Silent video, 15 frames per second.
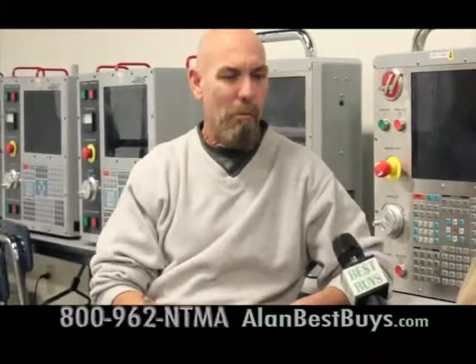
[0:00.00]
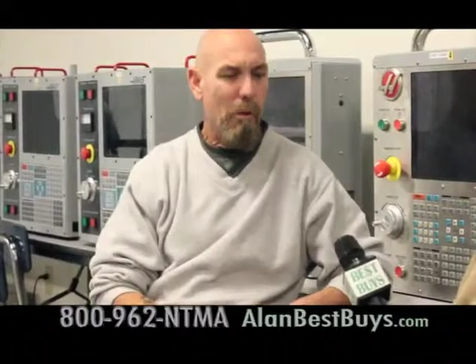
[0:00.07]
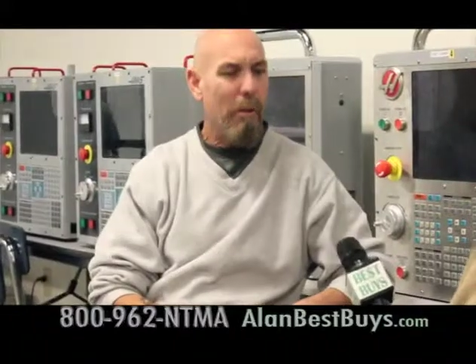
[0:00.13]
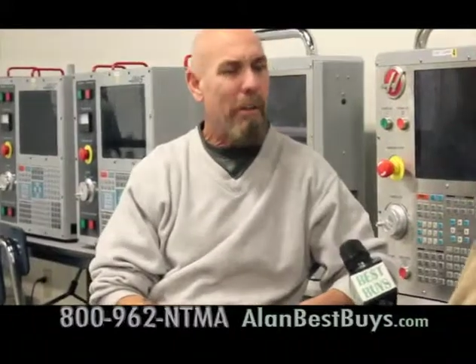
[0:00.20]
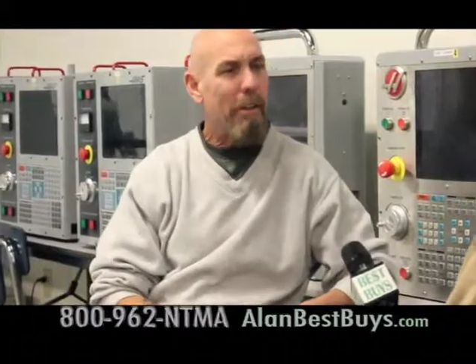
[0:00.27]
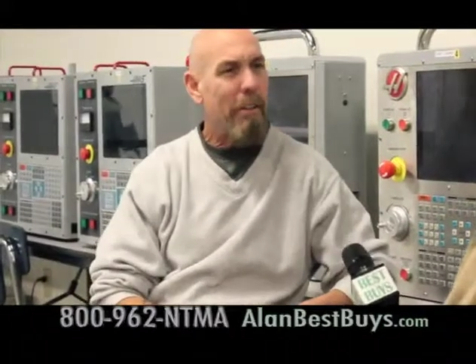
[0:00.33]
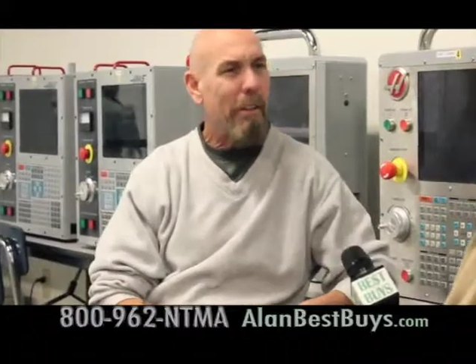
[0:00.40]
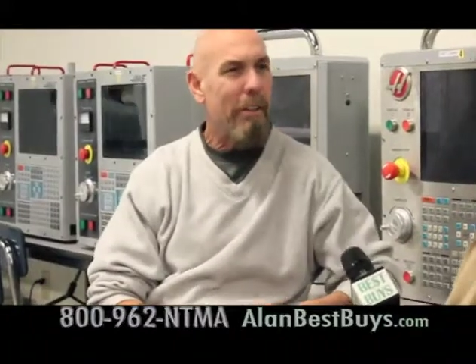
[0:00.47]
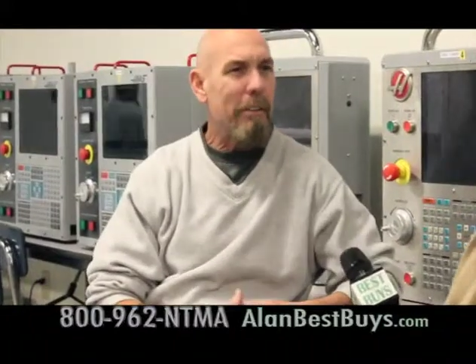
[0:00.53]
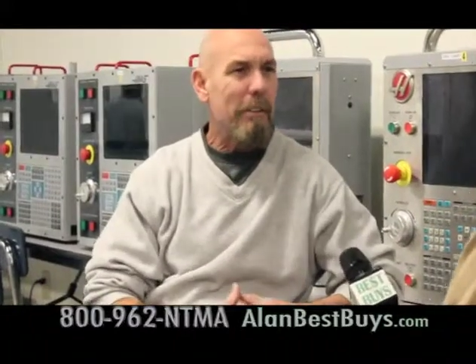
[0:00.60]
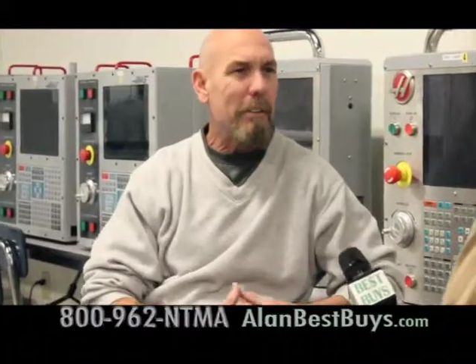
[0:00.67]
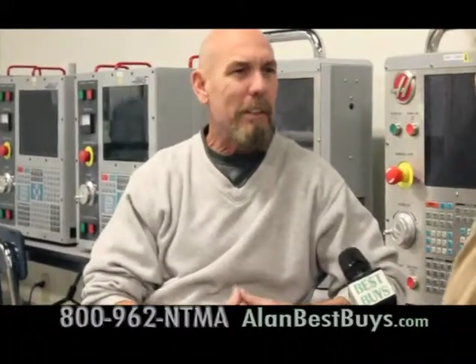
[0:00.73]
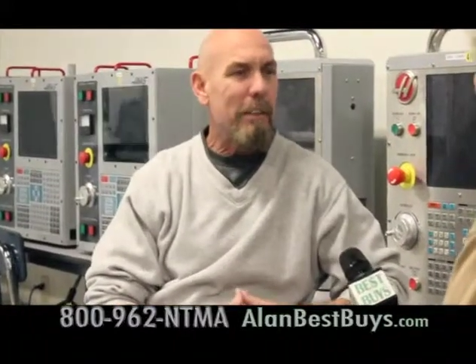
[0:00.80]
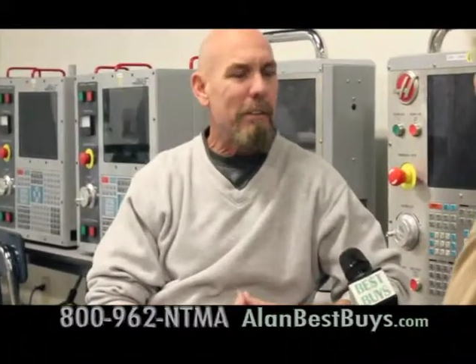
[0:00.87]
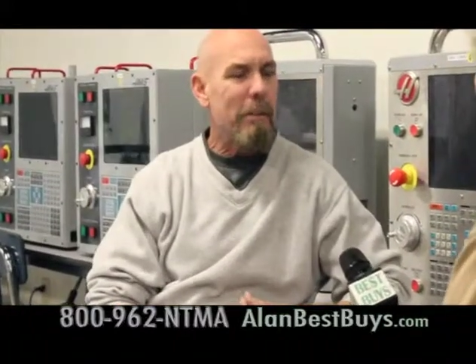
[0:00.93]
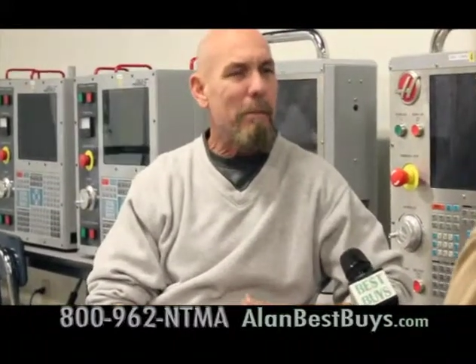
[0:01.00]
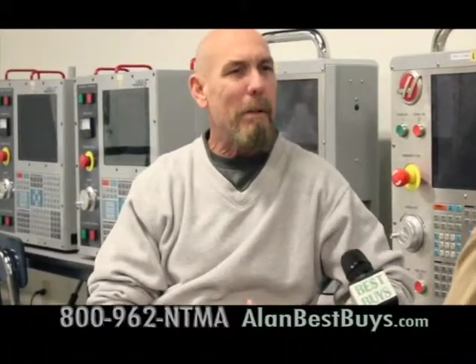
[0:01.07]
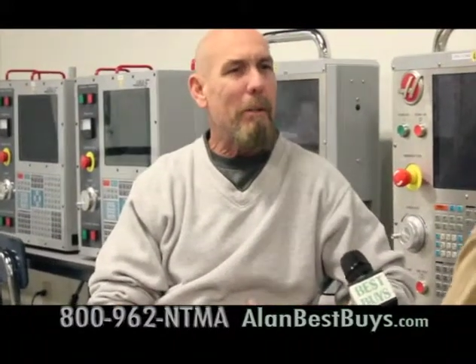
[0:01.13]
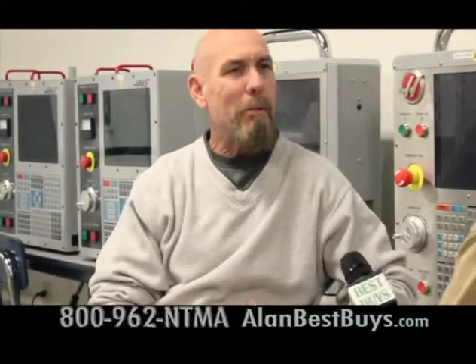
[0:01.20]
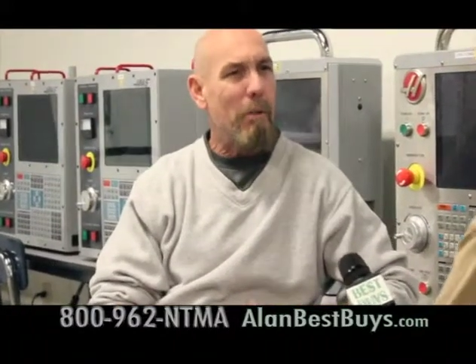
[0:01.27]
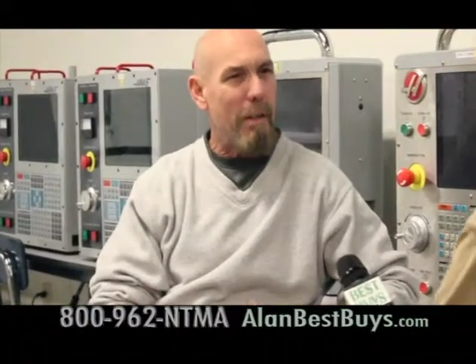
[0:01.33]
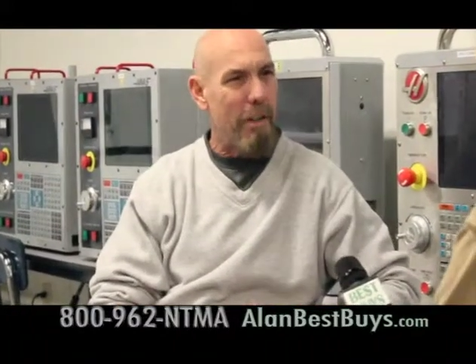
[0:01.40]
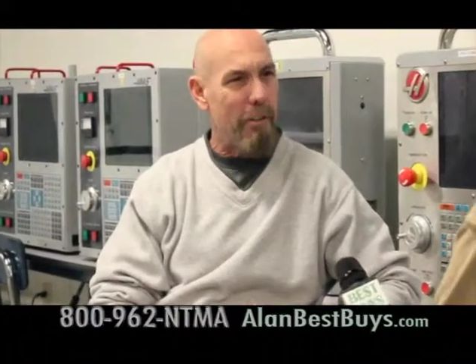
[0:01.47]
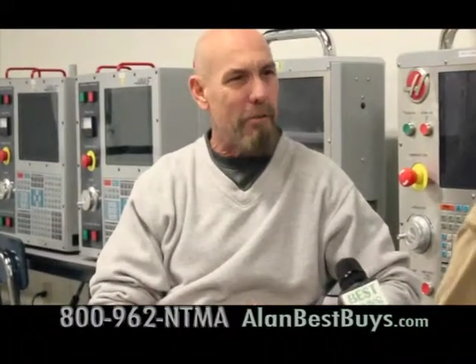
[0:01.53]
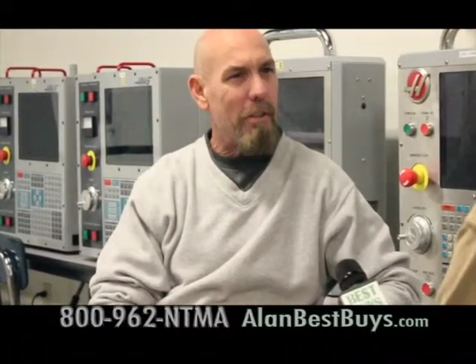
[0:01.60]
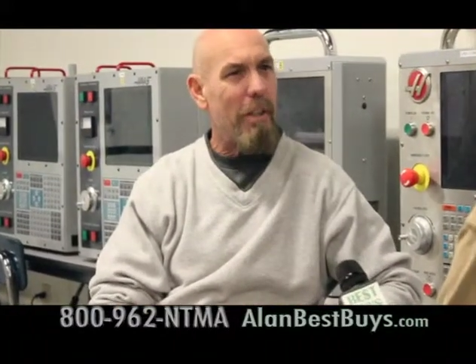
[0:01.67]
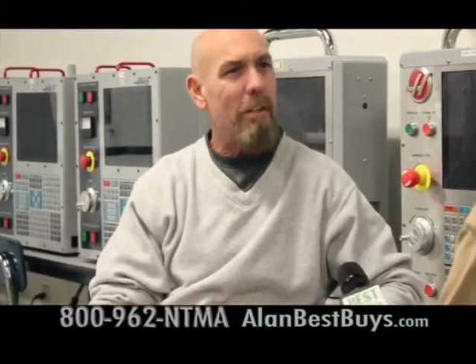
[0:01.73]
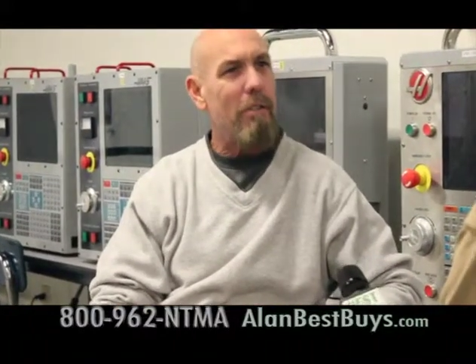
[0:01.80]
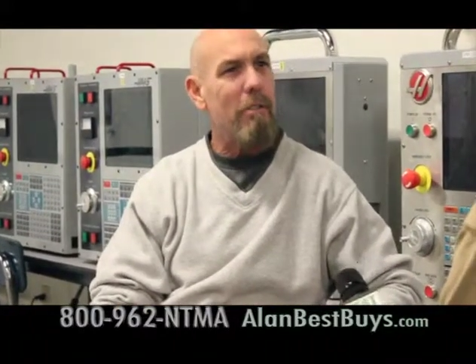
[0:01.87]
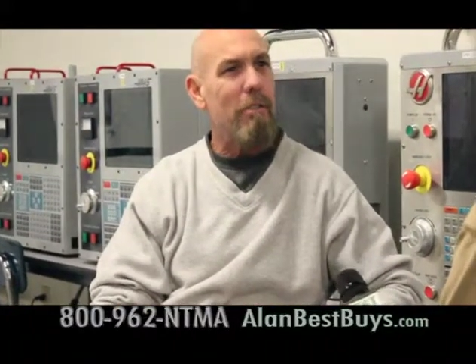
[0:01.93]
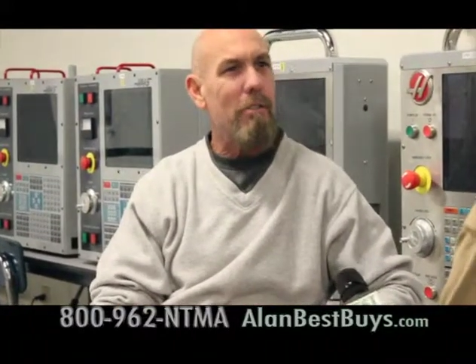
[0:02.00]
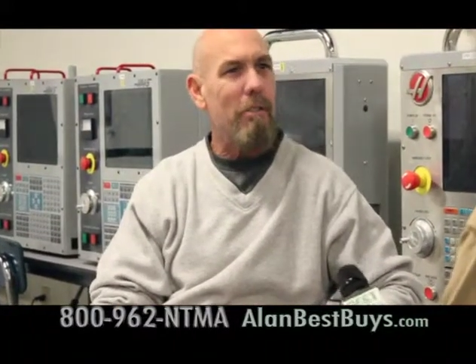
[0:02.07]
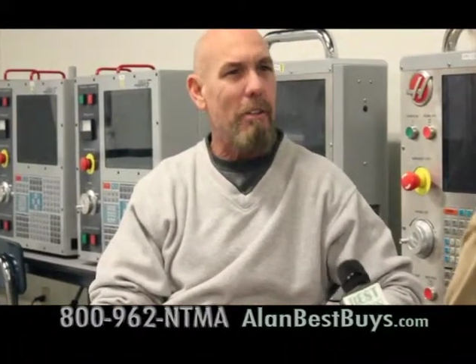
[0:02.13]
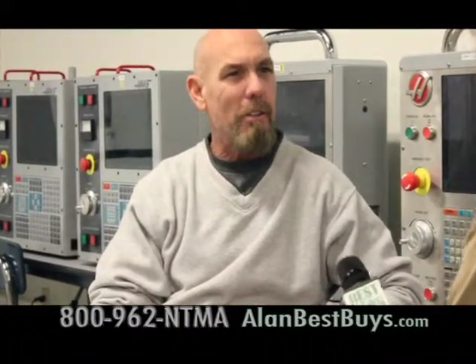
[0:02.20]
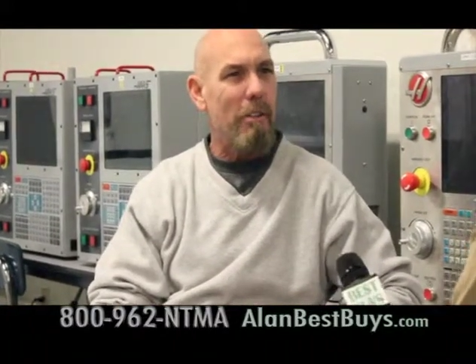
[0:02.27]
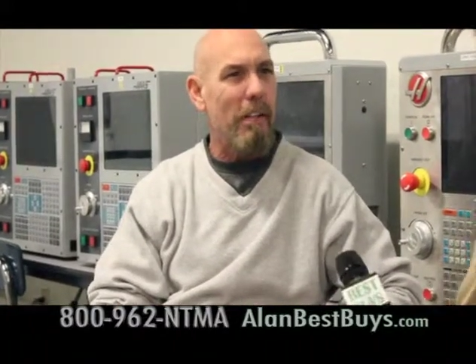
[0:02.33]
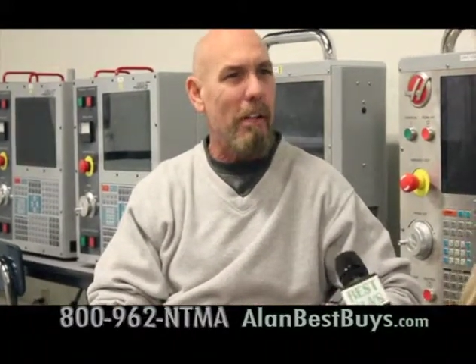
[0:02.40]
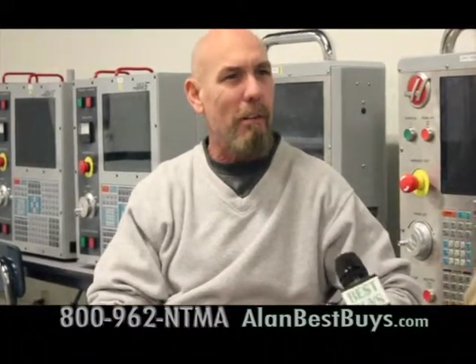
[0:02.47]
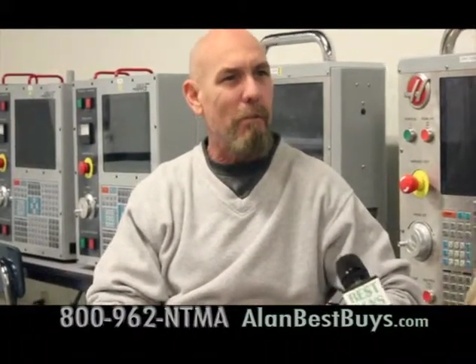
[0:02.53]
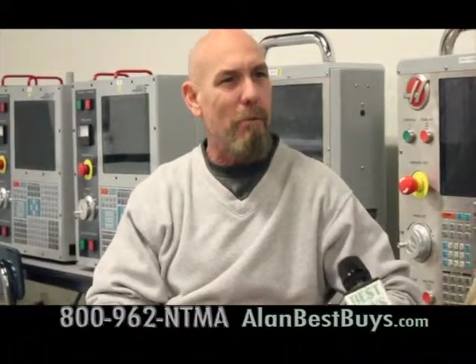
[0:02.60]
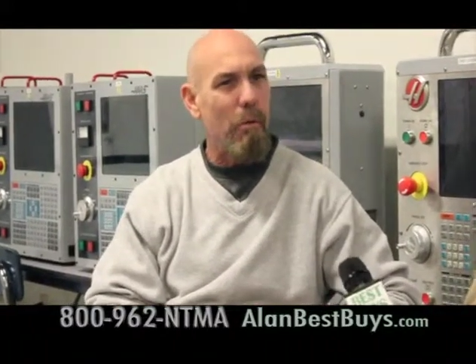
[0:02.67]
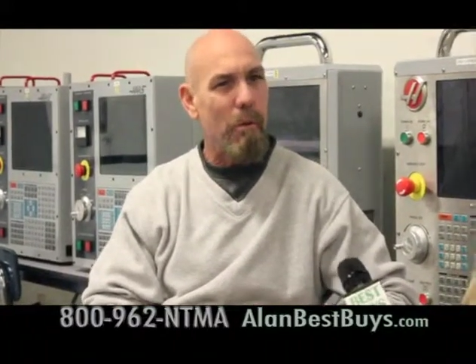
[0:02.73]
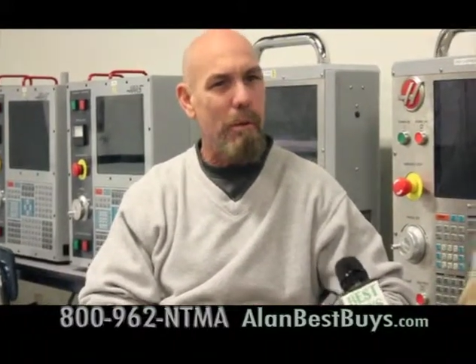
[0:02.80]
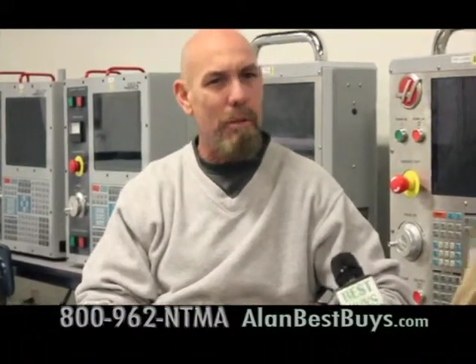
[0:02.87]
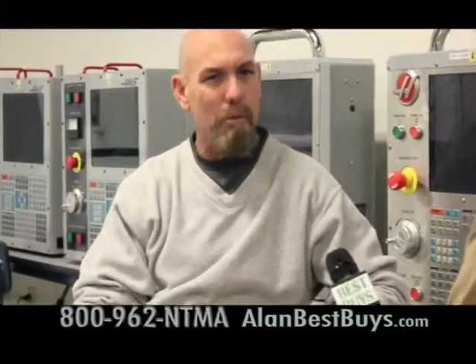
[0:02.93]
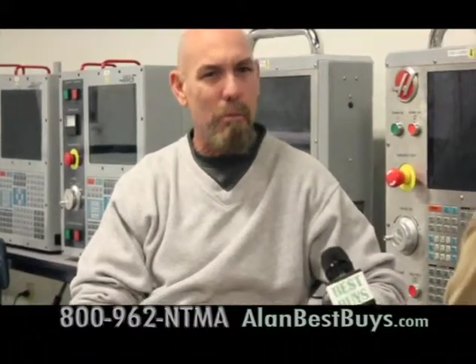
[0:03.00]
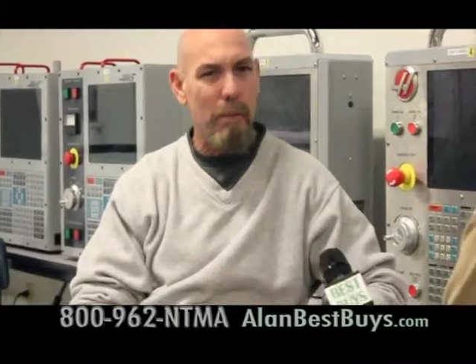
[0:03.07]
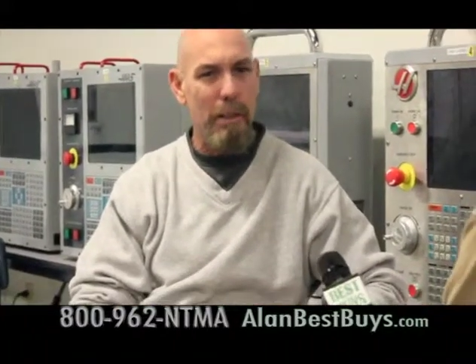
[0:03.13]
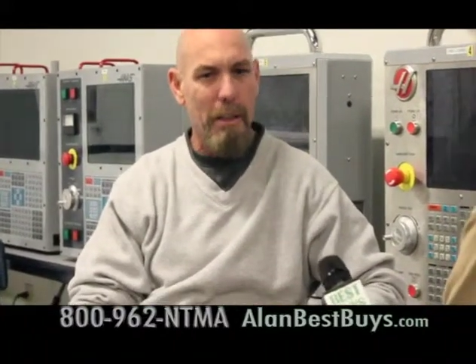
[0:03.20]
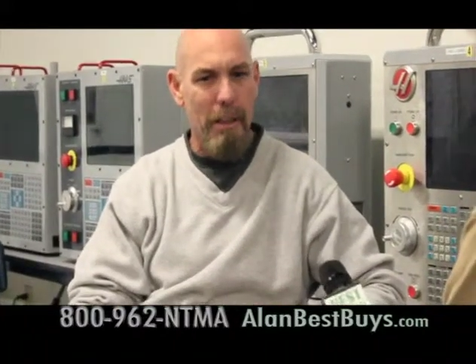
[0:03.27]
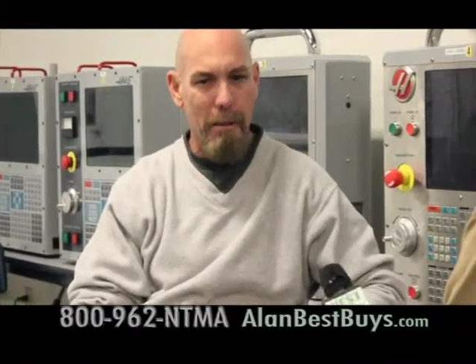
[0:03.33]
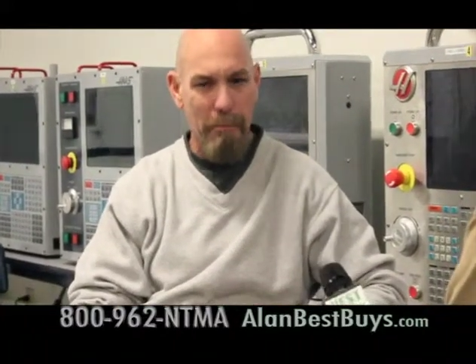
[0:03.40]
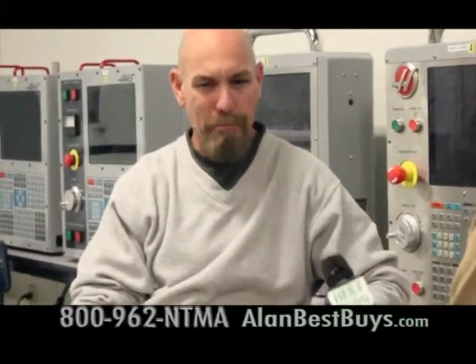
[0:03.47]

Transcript: Well, here at NTMA Training Centers in Southern California, we